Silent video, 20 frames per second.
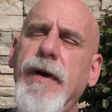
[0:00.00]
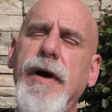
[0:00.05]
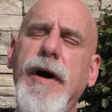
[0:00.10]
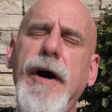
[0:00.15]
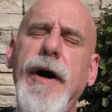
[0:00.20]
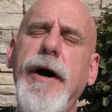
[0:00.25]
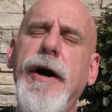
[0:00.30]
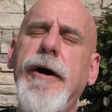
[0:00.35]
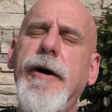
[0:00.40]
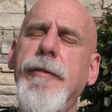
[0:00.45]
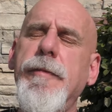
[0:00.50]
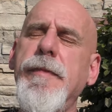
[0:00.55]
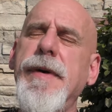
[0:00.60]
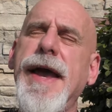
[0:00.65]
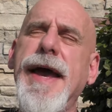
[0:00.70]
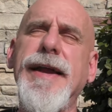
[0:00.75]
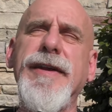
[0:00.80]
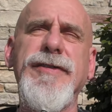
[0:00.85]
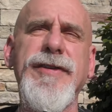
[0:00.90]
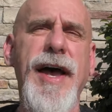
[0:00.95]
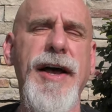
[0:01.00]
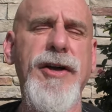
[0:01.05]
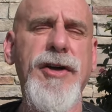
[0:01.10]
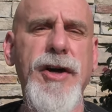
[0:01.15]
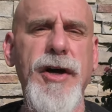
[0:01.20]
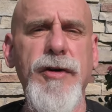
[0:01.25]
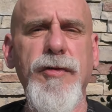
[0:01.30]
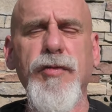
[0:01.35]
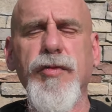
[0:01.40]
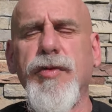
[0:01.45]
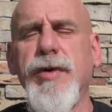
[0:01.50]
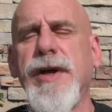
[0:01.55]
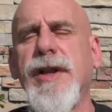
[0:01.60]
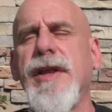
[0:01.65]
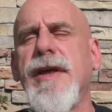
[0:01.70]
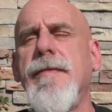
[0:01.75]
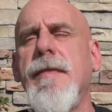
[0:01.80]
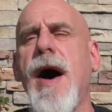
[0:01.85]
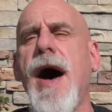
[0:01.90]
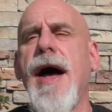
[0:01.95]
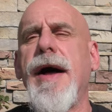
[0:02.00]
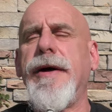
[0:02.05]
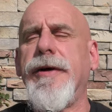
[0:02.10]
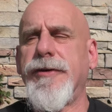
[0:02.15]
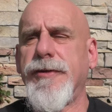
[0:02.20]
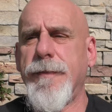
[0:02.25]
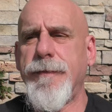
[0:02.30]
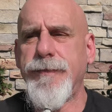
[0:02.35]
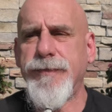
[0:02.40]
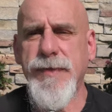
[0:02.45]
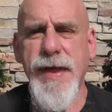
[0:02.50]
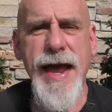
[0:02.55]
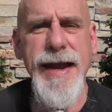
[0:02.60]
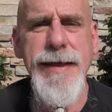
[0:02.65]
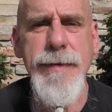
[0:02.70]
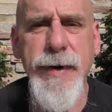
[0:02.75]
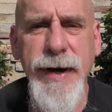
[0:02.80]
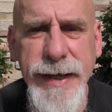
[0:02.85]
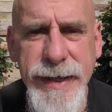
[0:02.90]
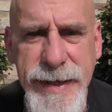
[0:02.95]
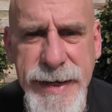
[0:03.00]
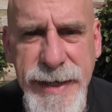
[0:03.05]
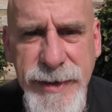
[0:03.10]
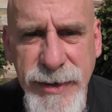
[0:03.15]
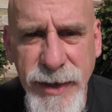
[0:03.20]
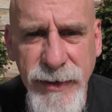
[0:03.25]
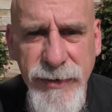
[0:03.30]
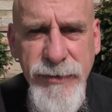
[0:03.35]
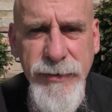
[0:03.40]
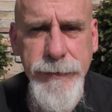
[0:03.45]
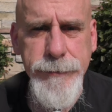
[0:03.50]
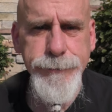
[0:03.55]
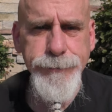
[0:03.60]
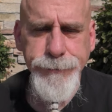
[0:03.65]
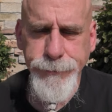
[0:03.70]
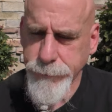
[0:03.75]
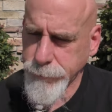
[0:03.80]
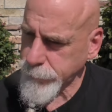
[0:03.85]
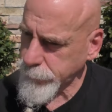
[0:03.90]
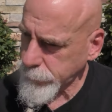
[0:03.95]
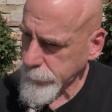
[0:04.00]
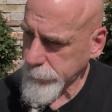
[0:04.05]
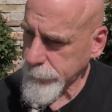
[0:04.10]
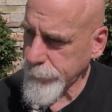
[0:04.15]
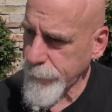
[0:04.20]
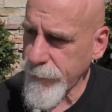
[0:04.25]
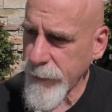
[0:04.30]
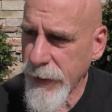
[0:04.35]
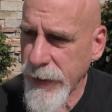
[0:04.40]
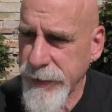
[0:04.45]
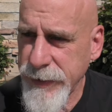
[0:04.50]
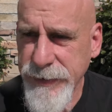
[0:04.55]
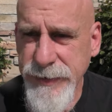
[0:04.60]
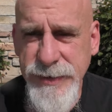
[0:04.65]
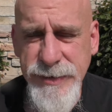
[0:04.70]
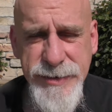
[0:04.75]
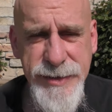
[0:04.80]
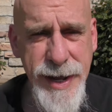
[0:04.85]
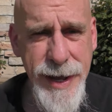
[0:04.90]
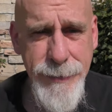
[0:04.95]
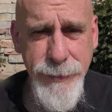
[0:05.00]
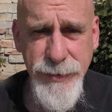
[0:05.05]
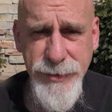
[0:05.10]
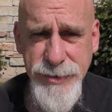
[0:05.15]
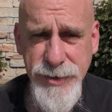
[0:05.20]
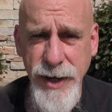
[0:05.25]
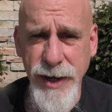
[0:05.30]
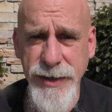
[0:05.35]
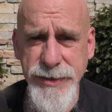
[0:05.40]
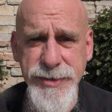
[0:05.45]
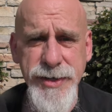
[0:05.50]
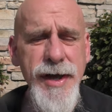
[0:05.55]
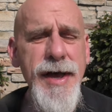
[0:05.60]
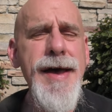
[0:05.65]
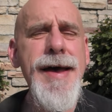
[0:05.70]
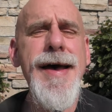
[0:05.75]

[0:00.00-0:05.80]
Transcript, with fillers: Oh man, is that good. Really mild. Anybody can eat this. This is table sauce.